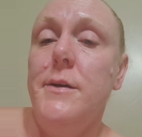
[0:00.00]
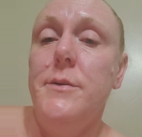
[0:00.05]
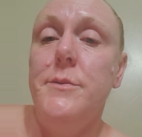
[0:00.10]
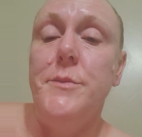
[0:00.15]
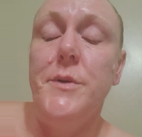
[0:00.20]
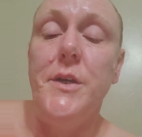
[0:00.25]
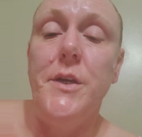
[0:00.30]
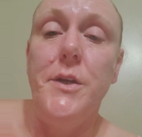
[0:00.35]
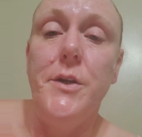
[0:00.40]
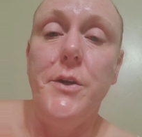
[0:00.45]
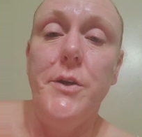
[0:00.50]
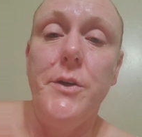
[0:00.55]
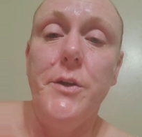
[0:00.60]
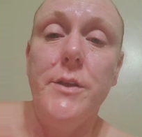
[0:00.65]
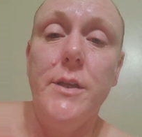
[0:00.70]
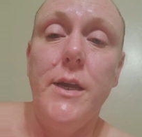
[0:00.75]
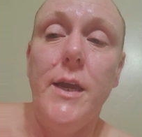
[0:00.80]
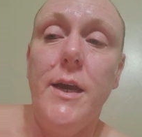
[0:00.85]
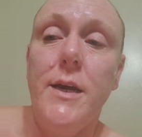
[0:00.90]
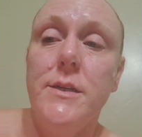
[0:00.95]
He
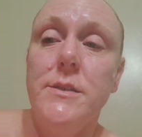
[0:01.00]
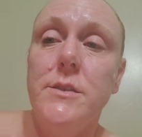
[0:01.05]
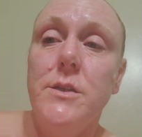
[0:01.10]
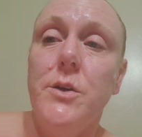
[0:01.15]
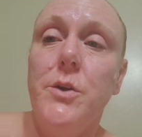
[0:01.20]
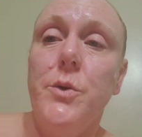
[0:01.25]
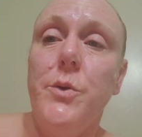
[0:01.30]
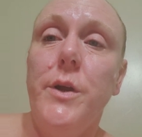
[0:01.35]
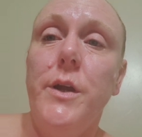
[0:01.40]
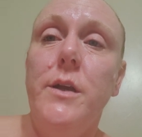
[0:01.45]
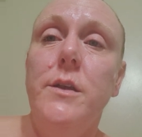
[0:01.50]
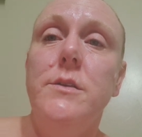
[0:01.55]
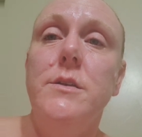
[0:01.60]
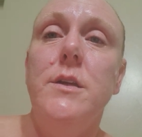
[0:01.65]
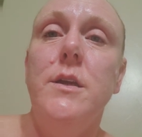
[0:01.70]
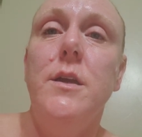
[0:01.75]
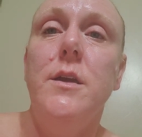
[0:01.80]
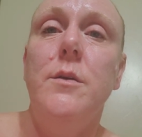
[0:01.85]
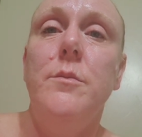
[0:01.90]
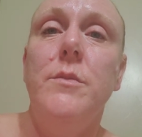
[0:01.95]
currently has a great
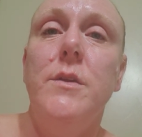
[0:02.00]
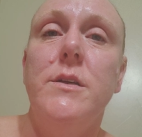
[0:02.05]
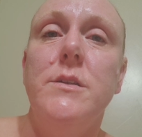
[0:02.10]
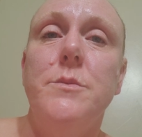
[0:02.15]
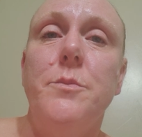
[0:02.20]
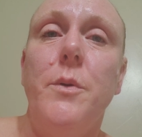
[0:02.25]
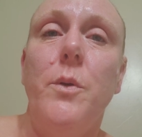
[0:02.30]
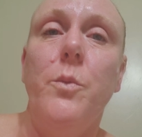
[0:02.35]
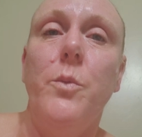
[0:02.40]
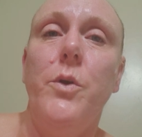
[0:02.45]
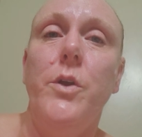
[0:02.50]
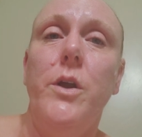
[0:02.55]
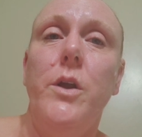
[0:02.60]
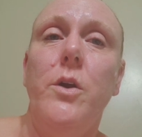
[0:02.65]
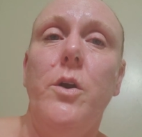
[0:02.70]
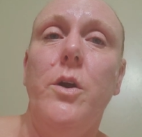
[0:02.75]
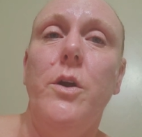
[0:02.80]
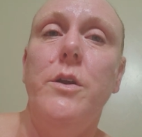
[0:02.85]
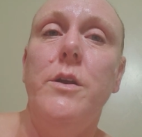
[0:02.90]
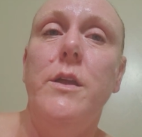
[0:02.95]
team that's been working
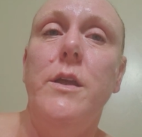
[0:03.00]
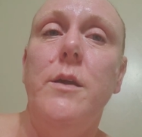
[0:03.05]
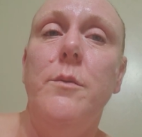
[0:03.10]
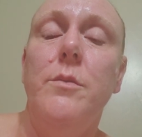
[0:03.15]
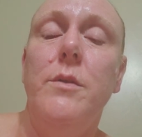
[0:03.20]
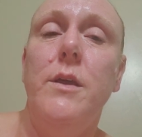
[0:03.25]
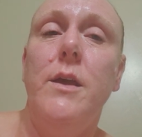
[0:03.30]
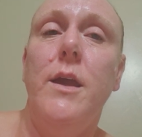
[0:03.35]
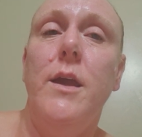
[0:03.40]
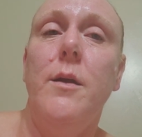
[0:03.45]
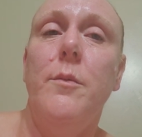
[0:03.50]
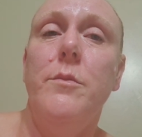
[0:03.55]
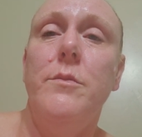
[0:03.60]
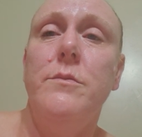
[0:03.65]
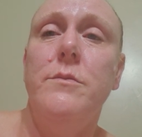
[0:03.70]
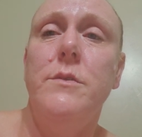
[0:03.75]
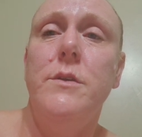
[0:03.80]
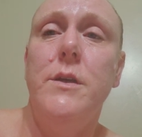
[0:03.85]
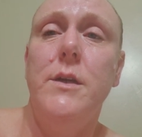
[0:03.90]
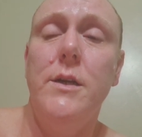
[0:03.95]
hard to keep the
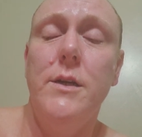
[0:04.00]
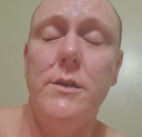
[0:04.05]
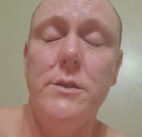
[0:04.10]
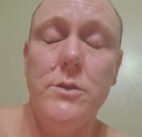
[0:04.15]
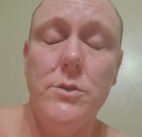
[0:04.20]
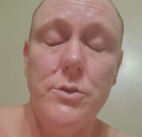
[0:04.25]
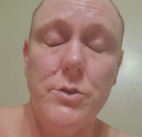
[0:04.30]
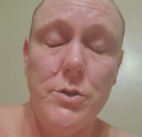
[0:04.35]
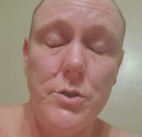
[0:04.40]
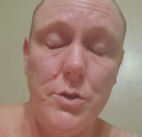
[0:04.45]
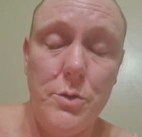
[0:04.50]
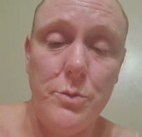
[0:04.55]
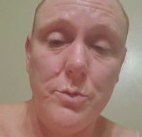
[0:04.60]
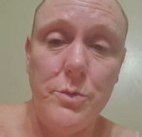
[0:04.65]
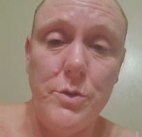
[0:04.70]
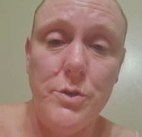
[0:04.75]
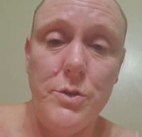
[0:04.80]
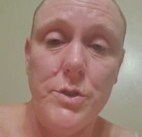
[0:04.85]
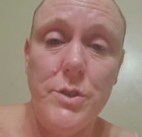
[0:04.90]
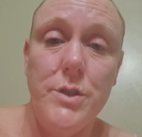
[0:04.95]
cancer
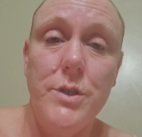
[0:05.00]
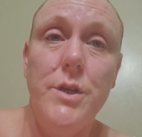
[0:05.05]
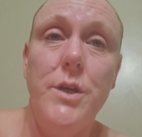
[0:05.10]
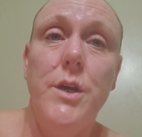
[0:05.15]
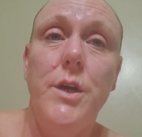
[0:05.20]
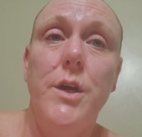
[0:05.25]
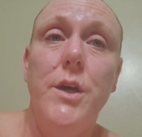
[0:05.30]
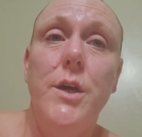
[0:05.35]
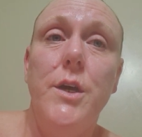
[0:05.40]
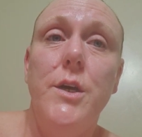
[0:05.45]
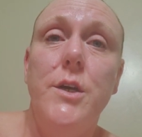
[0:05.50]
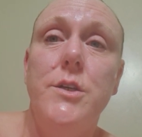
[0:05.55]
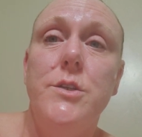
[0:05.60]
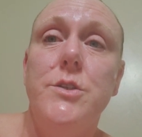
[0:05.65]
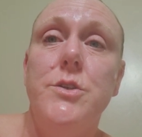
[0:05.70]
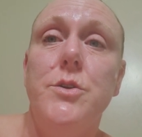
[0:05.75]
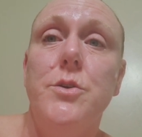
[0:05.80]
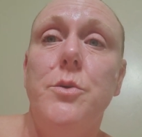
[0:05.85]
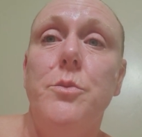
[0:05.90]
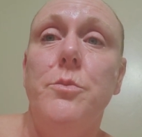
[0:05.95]
tumors
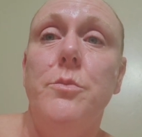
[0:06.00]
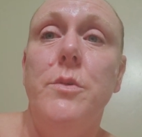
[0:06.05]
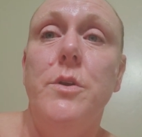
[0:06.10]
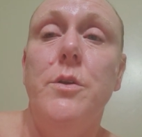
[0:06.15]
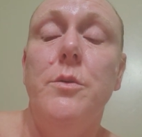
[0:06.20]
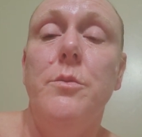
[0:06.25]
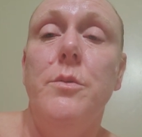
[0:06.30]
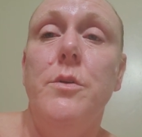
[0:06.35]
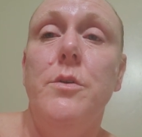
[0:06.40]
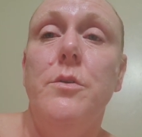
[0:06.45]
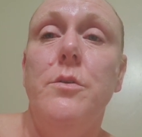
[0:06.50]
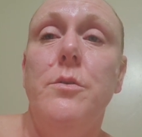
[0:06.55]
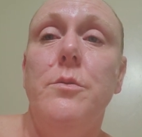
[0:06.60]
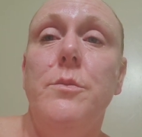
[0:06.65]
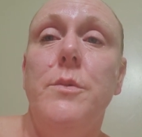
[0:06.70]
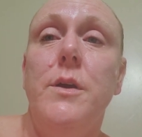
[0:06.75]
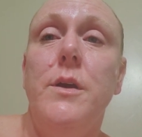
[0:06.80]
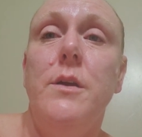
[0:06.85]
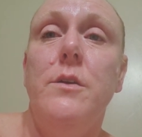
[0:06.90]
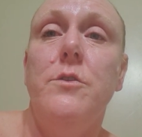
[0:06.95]
to a
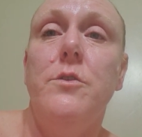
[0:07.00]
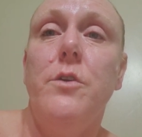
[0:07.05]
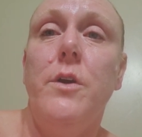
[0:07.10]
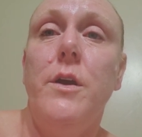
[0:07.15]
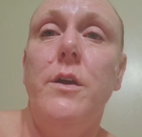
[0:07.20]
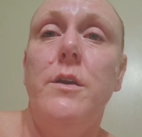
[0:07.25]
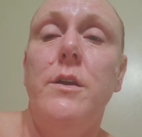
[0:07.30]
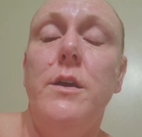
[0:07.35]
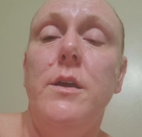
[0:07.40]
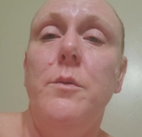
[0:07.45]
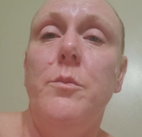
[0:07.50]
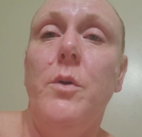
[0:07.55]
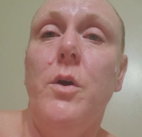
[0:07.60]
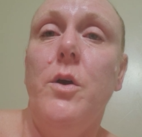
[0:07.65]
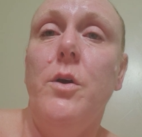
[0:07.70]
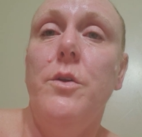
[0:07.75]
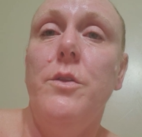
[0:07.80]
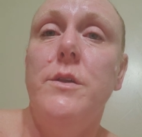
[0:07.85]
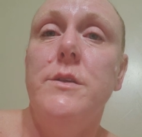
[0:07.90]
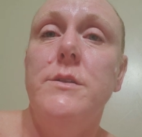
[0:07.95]
minimum and trying to keep
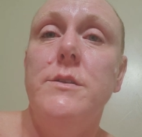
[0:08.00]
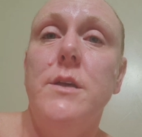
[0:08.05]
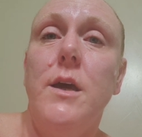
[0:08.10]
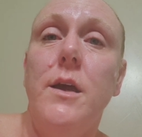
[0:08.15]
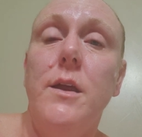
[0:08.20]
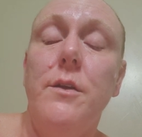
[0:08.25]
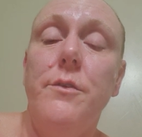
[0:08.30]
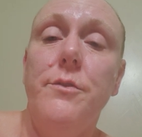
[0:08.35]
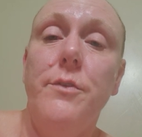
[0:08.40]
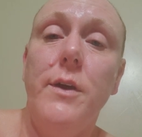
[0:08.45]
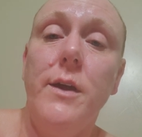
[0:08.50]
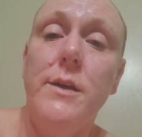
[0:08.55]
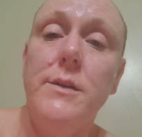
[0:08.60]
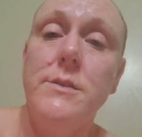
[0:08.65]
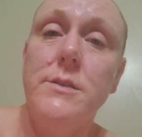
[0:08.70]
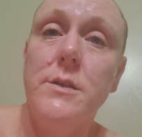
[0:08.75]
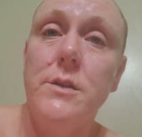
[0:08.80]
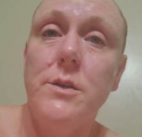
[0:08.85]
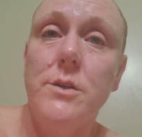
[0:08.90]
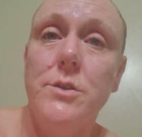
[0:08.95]
all the side
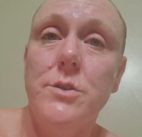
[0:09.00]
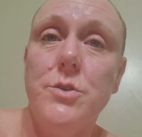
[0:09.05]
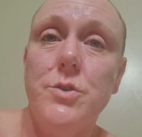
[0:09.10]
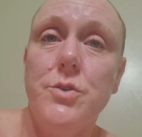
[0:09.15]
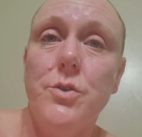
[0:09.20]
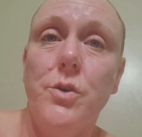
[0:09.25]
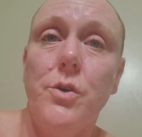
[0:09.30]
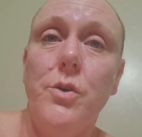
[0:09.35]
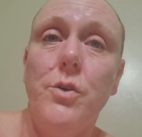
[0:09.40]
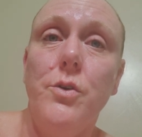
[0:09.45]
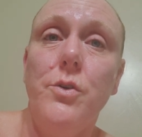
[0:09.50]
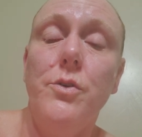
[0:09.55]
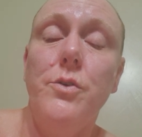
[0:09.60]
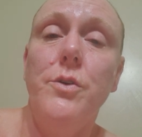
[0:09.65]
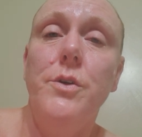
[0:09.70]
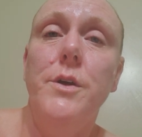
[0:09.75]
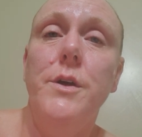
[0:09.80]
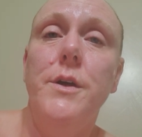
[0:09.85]
effects in control.